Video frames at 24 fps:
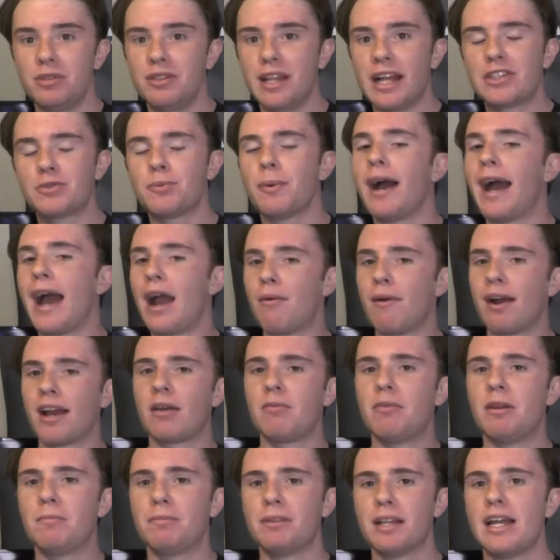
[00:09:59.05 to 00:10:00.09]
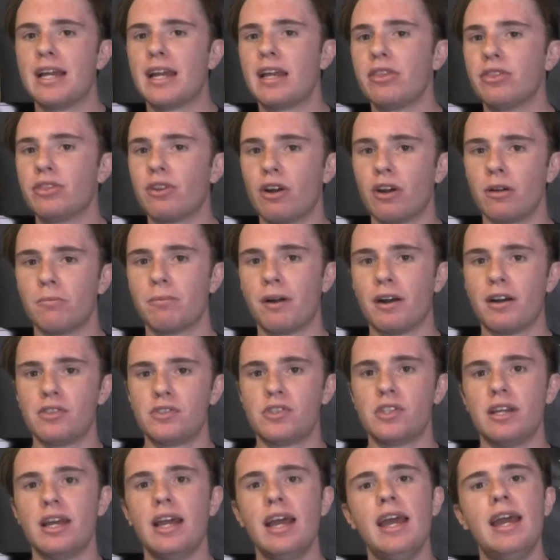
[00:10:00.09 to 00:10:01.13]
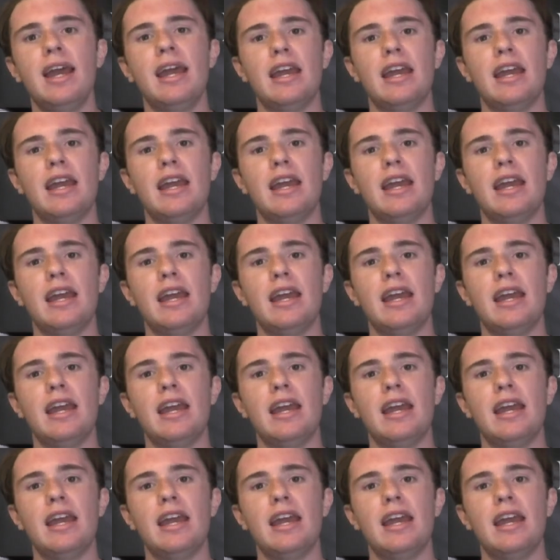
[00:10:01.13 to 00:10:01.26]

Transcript: And that's why I recommend playing in third person